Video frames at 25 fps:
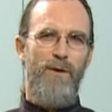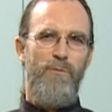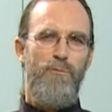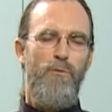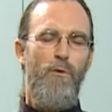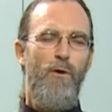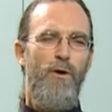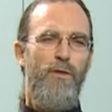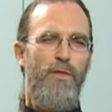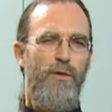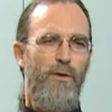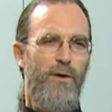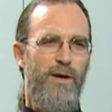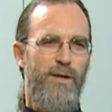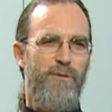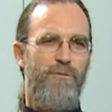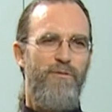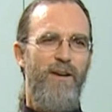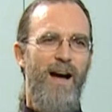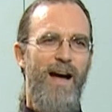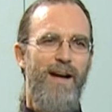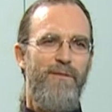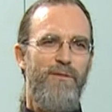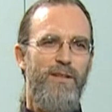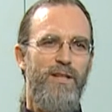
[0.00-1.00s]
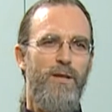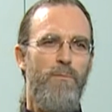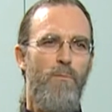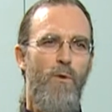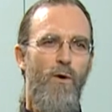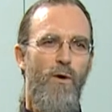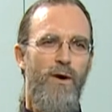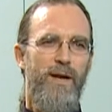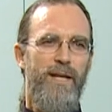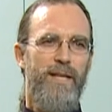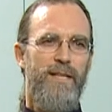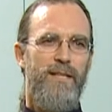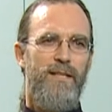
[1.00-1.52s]
4:35 in the
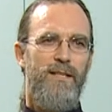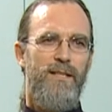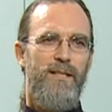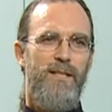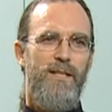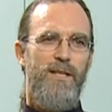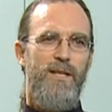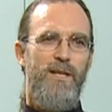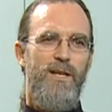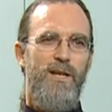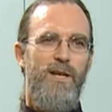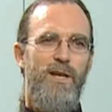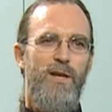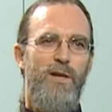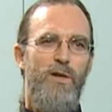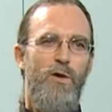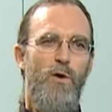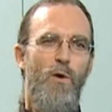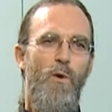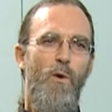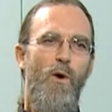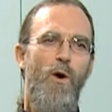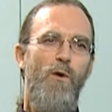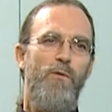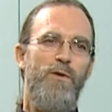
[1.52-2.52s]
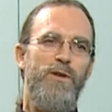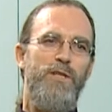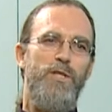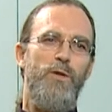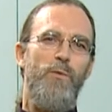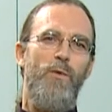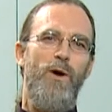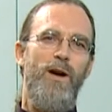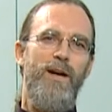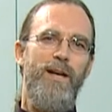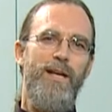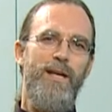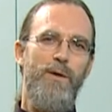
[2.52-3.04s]
morning, go over to
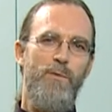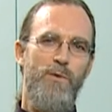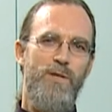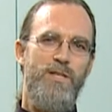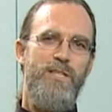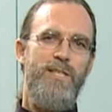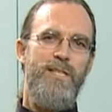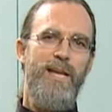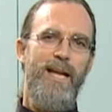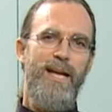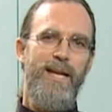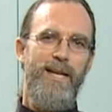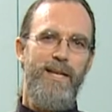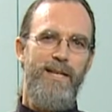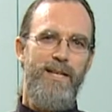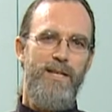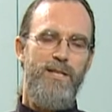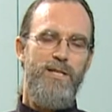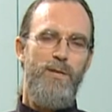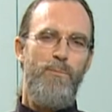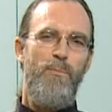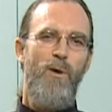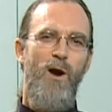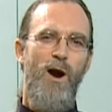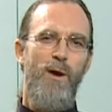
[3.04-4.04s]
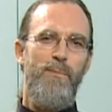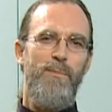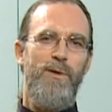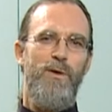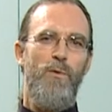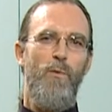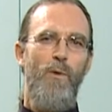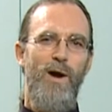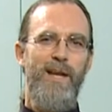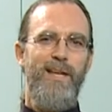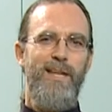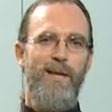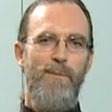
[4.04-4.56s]
where he was staying in his apartment,
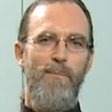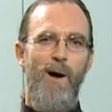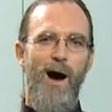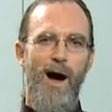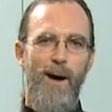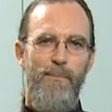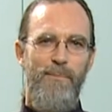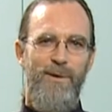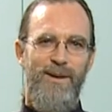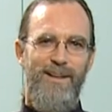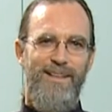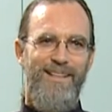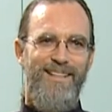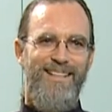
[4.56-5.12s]
wake him up.